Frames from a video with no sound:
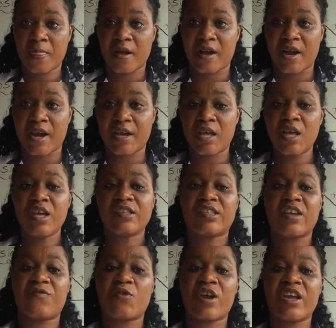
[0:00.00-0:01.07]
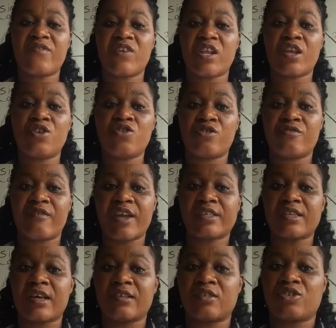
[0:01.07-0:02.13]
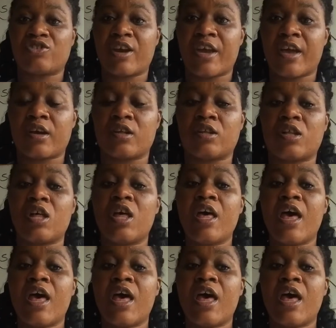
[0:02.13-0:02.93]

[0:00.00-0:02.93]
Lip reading: alright, so if we're given a non-right angle triangle